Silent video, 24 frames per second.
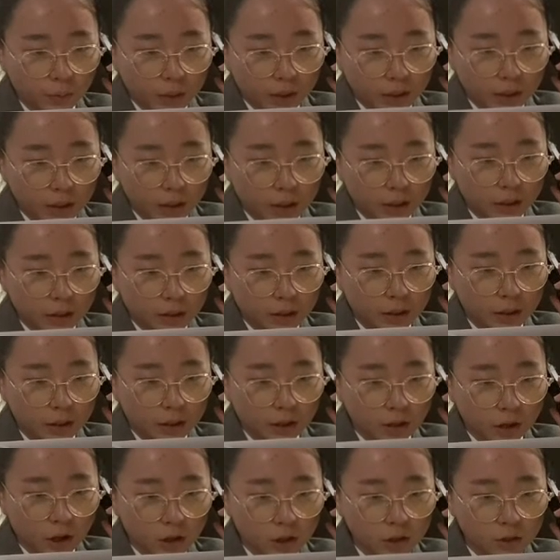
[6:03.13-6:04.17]
with the
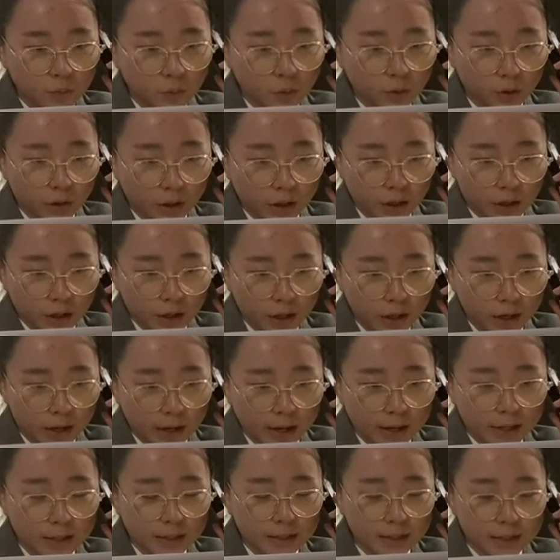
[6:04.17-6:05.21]
non-smoking
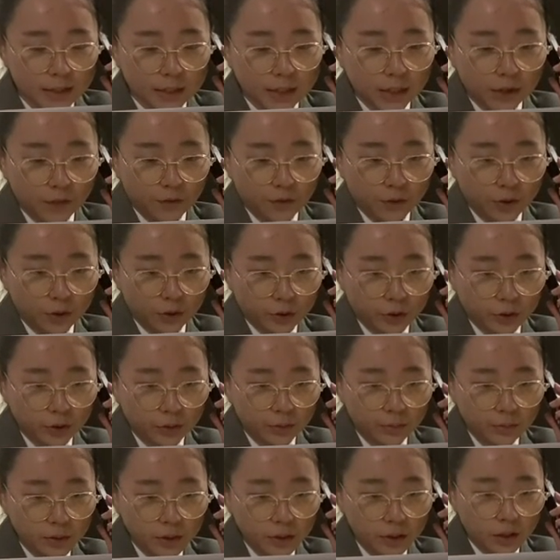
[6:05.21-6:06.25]
and city view
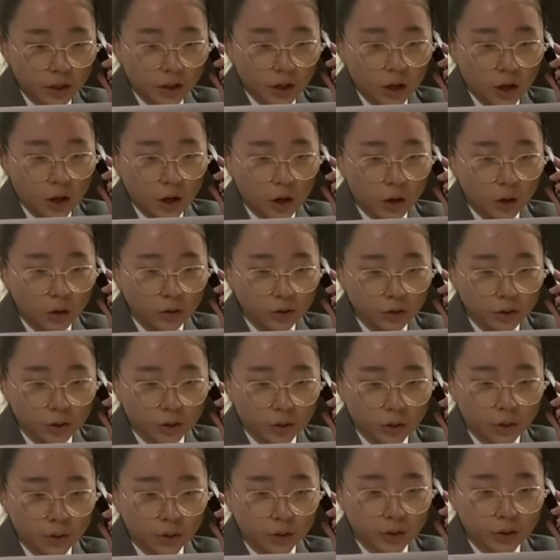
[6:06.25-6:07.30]
rooms.
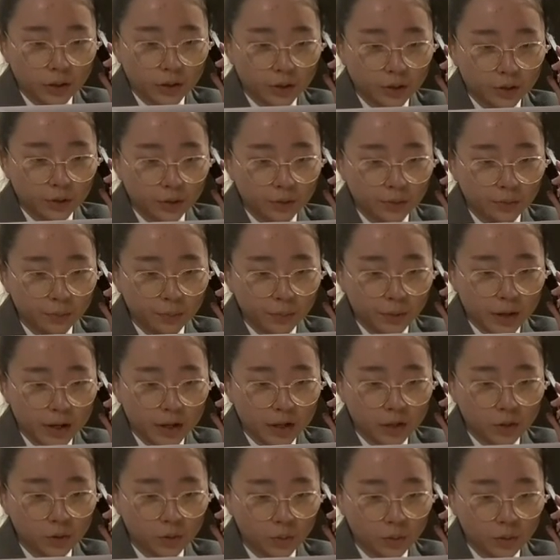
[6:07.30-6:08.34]
Also, the room
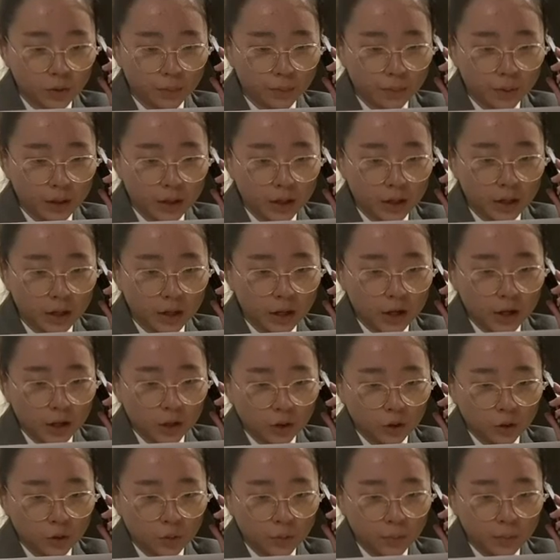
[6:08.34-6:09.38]
price will be
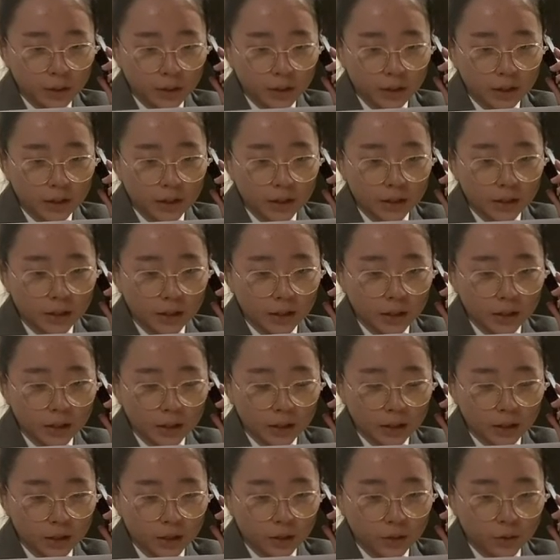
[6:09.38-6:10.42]
2 million
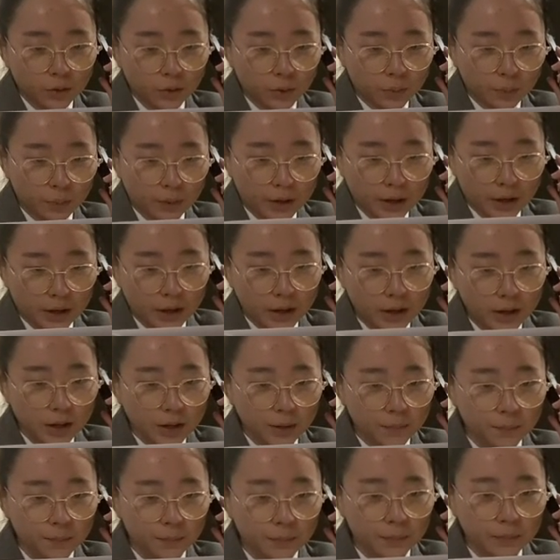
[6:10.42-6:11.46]
rupiah
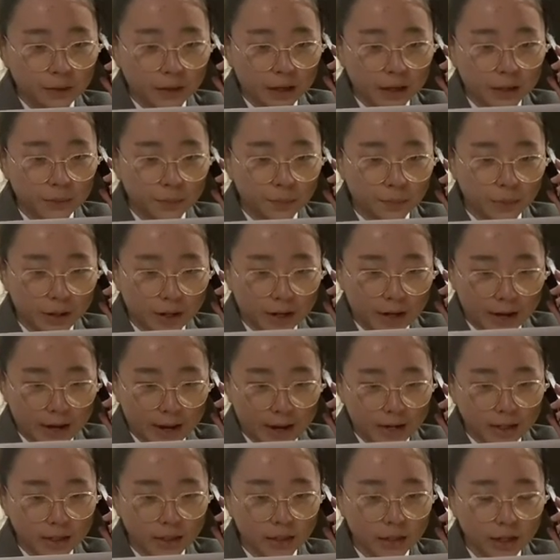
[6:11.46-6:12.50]
net per
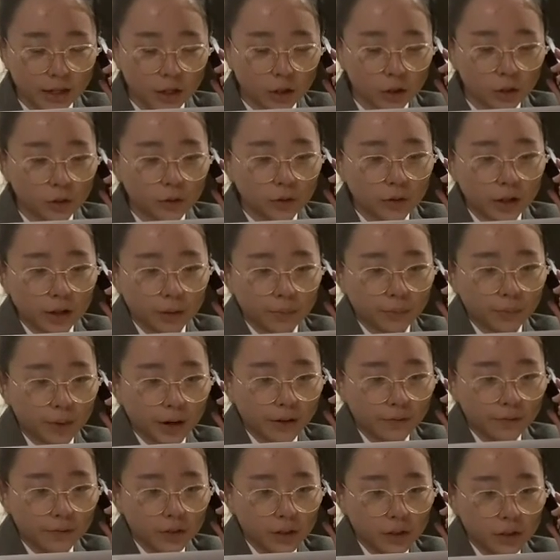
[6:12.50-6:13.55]
night, including
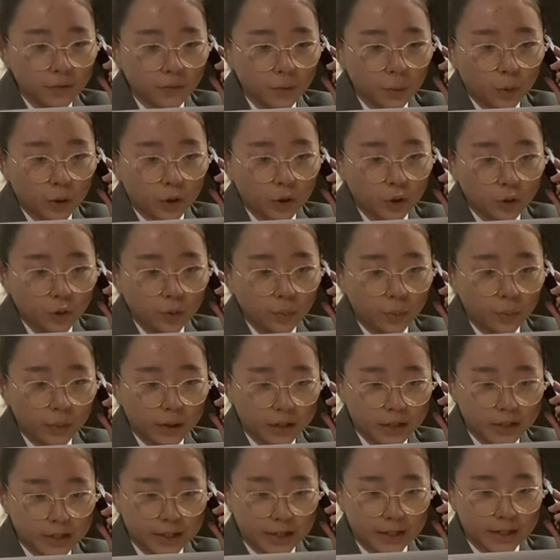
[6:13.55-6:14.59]
breakfast for two
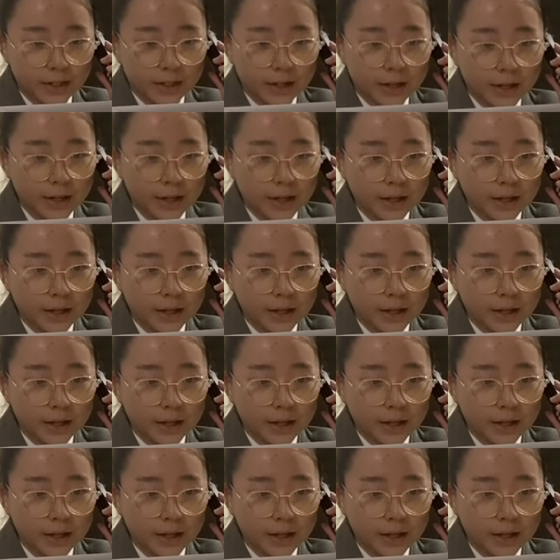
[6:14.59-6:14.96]
person.